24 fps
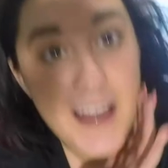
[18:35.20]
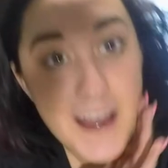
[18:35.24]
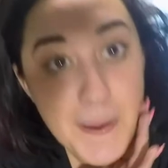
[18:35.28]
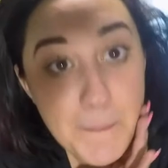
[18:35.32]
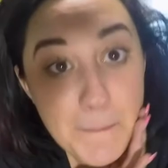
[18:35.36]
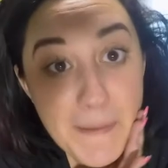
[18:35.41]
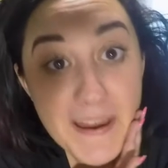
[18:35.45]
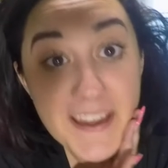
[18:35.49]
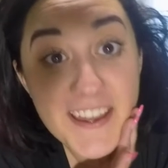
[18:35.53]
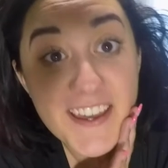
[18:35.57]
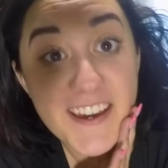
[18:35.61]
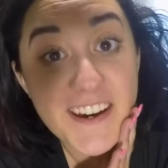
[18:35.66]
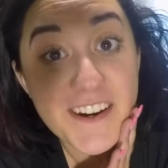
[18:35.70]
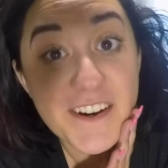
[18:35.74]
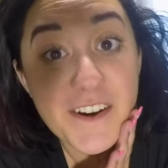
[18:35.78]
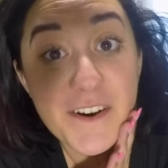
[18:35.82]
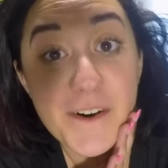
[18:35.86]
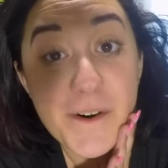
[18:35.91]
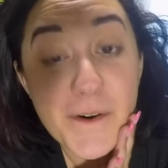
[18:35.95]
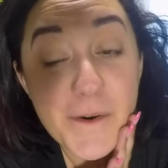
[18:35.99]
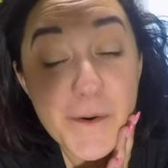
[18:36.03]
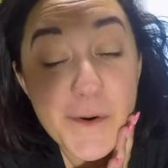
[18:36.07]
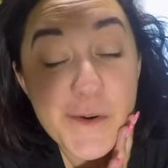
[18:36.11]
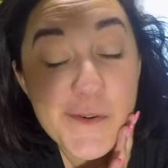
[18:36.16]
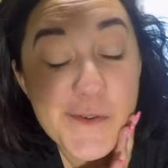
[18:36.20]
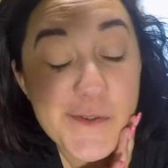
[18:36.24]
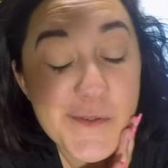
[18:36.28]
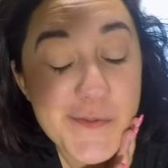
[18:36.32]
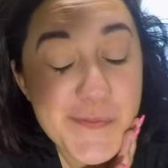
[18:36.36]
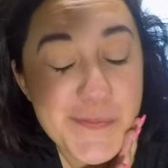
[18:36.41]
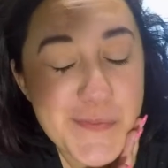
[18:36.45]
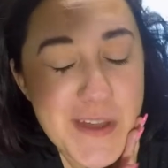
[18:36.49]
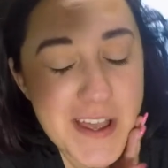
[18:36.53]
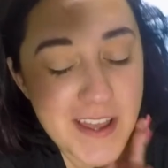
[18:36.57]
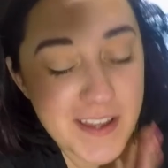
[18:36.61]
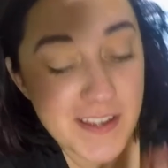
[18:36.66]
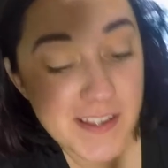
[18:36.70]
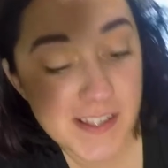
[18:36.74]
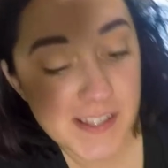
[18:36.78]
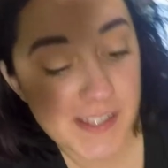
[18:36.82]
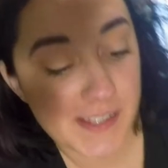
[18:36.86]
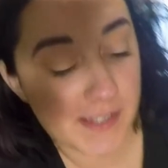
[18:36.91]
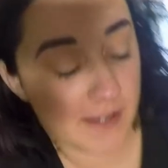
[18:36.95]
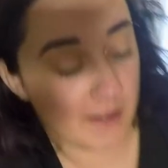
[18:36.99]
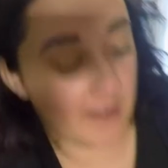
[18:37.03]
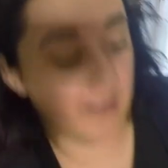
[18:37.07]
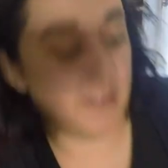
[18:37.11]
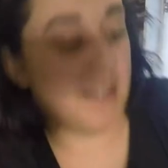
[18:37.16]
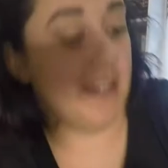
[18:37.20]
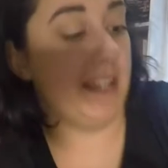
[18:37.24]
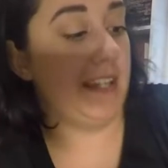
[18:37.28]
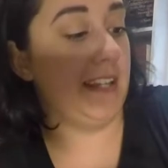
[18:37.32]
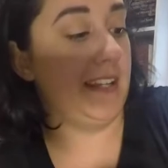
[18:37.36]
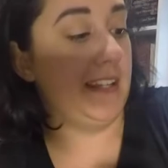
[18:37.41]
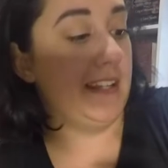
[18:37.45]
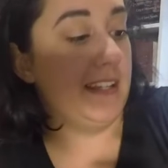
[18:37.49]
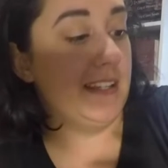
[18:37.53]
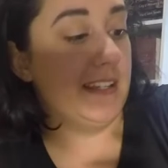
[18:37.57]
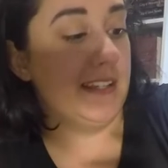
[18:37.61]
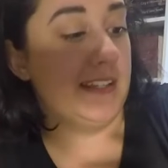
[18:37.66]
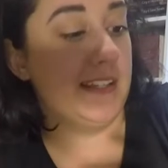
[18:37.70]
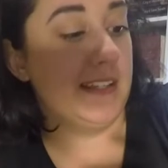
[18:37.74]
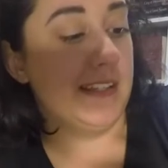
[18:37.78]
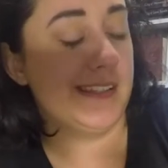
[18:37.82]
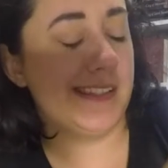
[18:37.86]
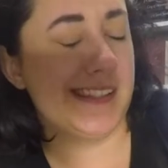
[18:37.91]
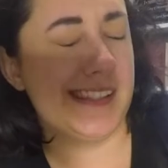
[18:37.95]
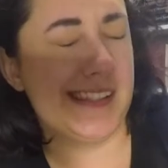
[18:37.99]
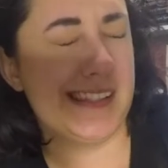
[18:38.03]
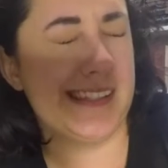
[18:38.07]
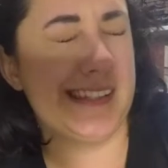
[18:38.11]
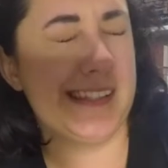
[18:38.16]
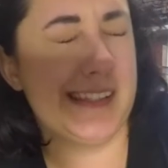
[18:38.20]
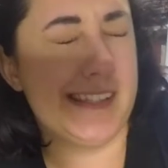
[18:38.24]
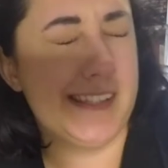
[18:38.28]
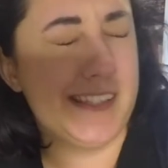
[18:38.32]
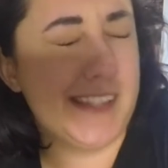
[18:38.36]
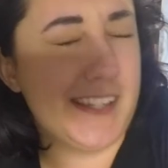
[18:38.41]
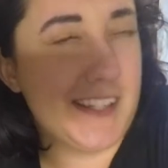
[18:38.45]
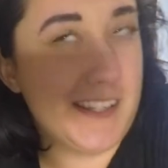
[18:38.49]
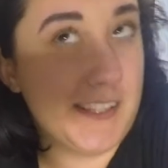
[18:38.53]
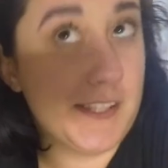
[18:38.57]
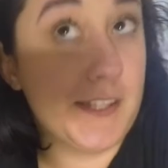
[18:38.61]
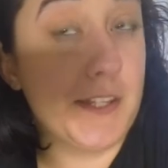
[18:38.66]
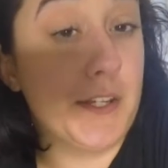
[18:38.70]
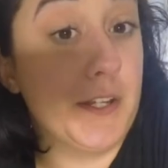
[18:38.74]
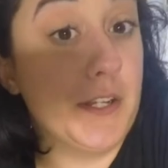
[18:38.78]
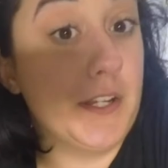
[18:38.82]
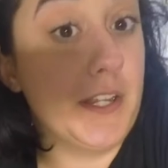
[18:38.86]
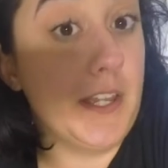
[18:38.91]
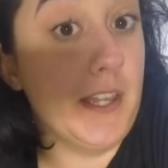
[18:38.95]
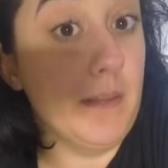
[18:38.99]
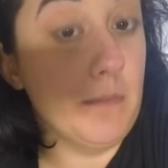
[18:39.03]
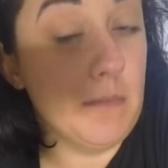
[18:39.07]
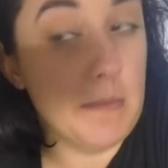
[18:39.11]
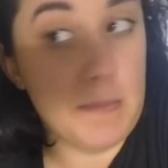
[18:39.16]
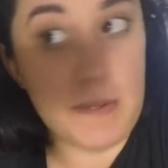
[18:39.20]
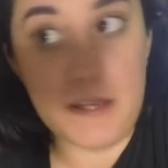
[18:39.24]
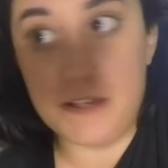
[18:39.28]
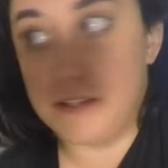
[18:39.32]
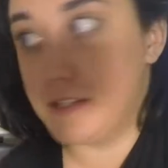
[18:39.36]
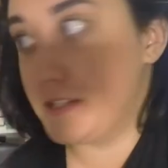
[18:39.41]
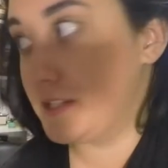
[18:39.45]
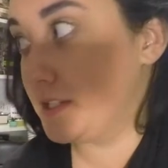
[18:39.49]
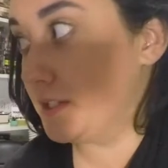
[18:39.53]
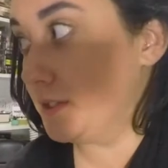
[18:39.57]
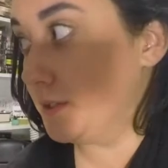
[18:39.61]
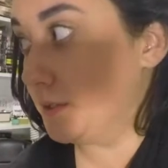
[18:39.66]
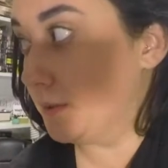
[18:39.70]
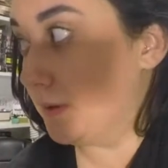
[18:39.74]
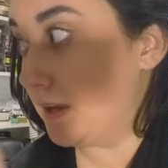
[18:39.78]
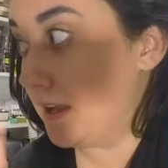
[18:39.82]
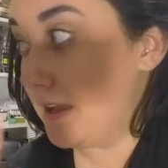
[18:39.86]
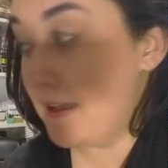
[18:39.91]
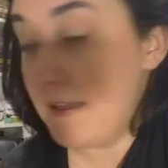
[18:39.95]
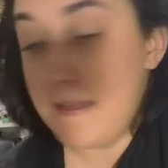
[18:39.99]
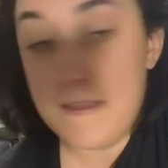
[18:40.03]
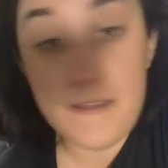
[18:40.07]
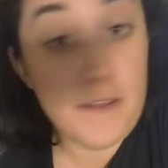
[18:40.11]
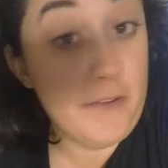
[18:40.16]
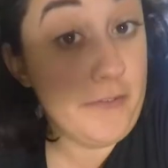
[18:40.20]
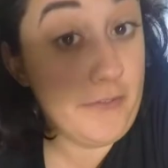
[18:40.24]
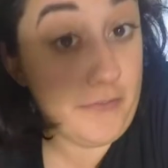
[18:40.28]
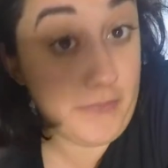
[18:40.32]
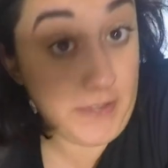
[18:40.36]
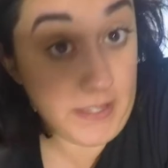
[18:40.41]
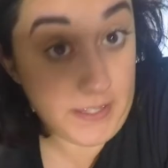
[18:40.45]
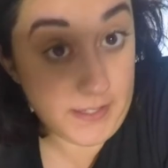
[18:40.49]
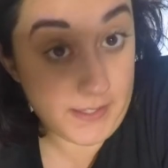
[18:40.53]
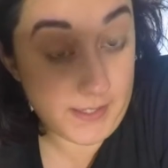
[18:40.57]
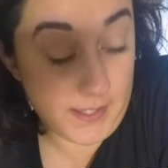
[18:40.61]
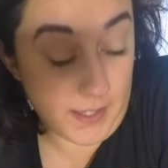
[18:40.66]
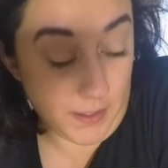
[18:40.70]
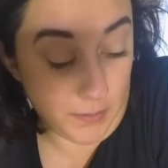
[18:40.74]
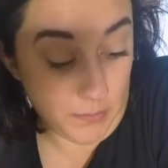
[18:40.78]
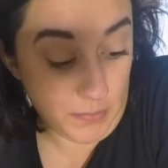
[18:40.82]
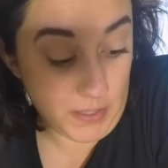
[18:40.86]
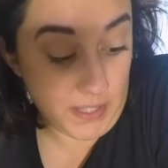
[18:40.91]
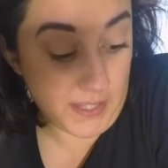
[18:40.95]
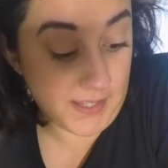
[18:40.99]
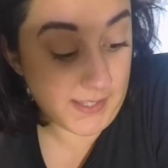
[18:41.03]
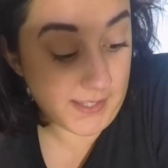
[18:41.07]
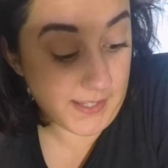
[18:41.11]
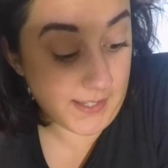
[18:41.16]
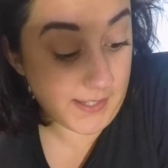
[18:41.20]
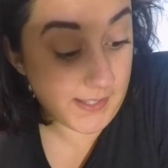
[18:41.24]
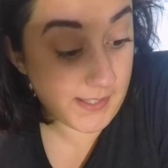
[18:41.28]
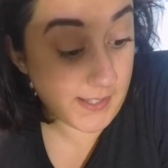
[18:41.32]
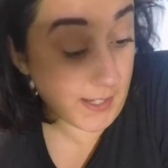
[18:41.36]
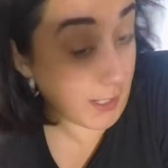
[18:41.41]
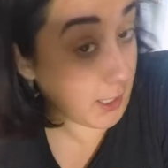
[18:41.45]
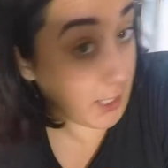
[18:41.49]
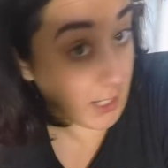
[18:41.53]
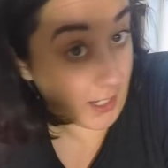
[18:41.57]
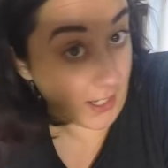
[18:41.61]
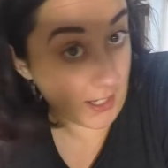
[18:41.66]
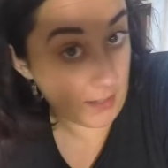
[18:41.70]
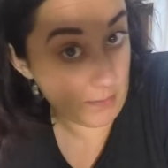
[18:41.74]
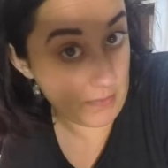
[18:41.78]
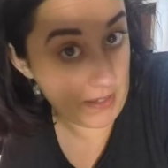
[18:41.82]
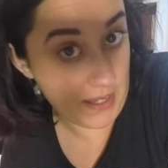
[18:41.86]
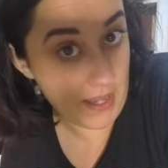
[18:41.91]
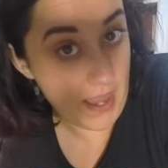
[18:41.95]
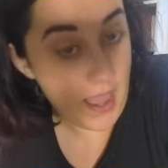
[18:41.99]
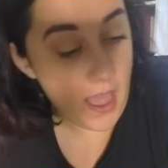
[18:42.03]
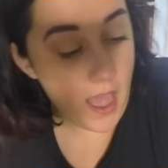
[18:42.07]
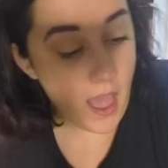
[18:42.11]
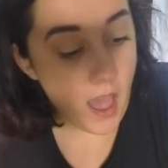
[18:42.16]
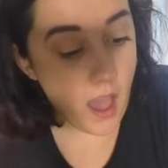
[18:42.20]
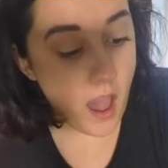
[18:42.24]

Back home. So it is 6:30. I'm about to feed Sam because he's staring at me.